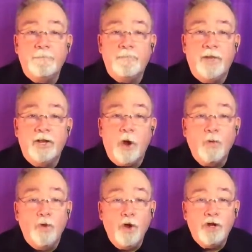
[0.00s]
was like, oh,
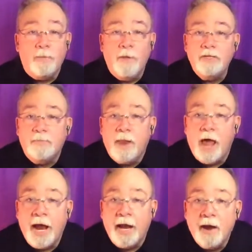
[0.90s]
look, you're
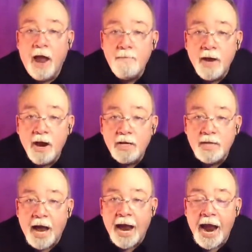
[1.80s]
multiplying. Hi, Maren,
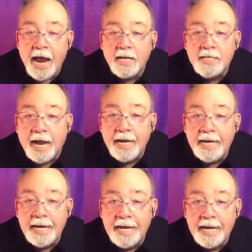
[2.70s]
Diane, it's
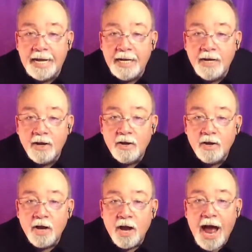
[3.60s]
Eileen.
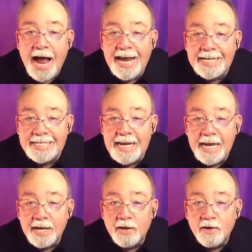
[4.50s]
Hi, Izzy.
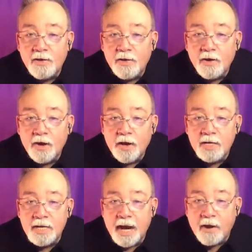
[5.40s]
This
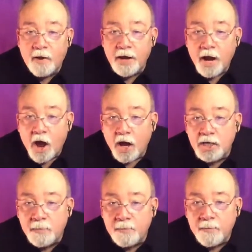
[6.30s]
is like going,
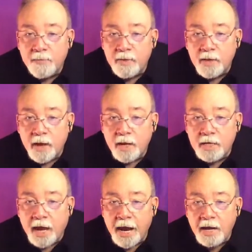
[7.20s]

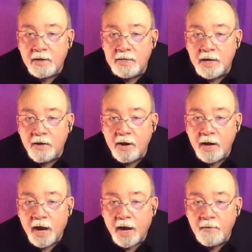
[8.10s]
Diane, this is like going,
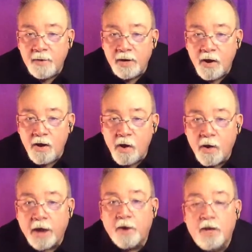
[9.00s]

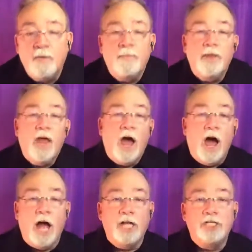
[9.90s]
okay, good.
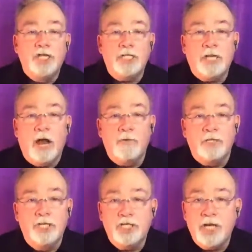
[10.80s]
I was
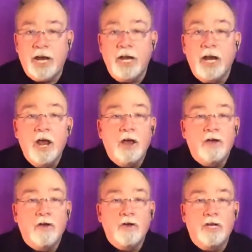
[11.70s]
just checking,
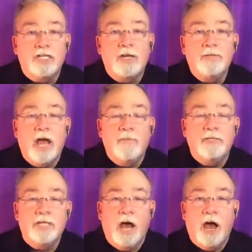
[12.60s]
because sometimes